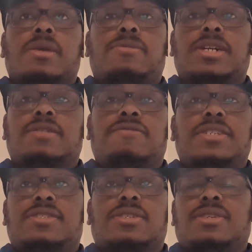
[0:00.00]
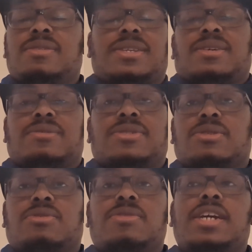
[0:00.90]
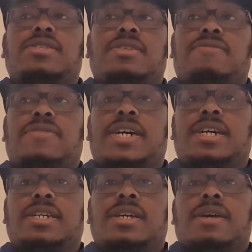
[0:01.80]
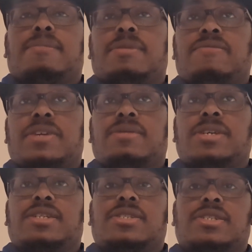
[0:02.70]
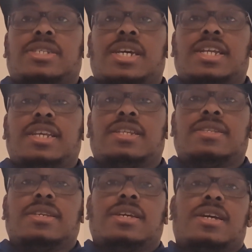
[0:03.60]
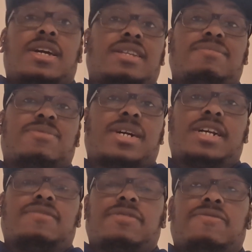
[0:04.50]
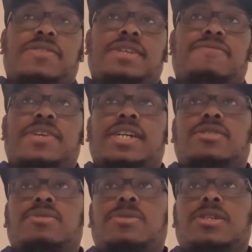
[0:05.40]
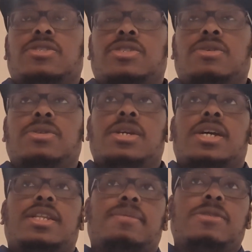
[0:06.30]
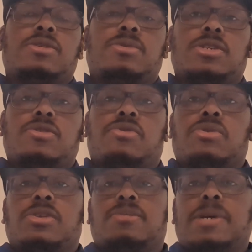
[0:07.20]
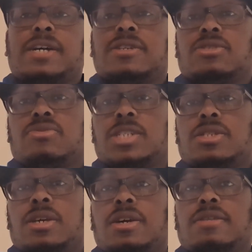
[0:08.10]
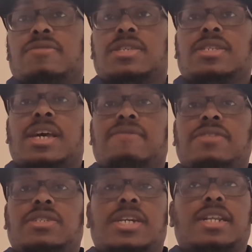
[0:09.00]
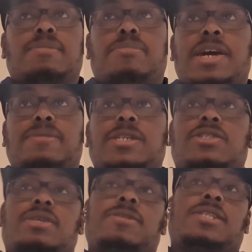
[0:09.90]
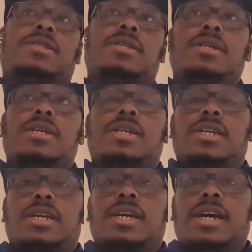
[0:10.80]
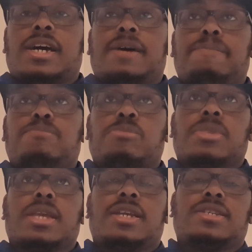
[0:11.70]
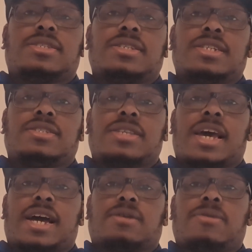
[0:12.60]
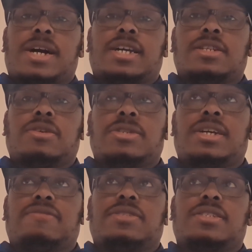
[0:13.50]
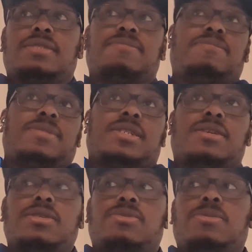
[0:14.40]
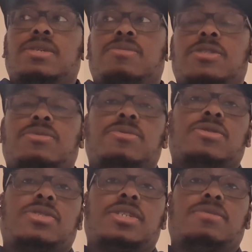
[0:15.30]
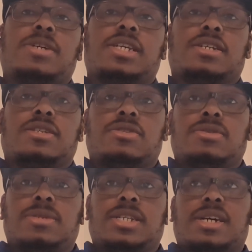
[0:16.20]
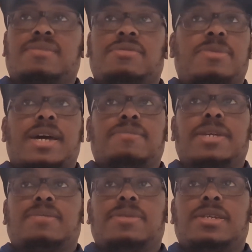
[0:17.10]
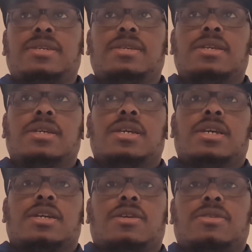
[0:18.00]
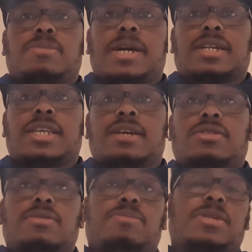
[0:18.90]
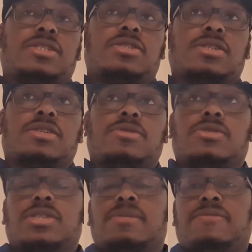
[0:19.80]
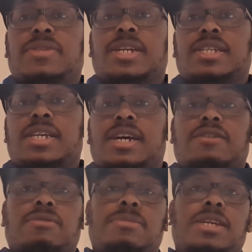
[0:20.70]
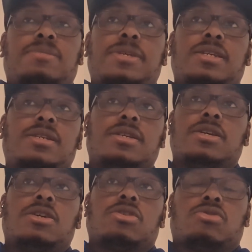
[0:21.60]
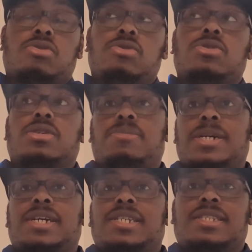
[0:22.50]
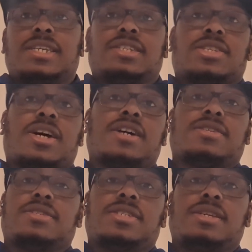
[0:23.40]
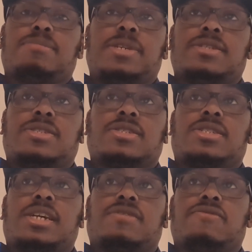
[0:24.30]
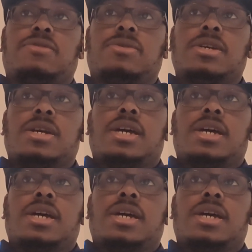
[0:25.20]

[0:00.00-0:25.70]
one of his, you know, it was a crazy fight, but very entertaining and kind of a fun fight to watch. So let me know what you thought about this return of the Savage, Alan Babic. I mean, he's at quite a low level, and you know, we'll see what he can do when he comes back. Maybe goes back down to Bridger or something like that, or maybe cruiser, but it's hard to see him being successful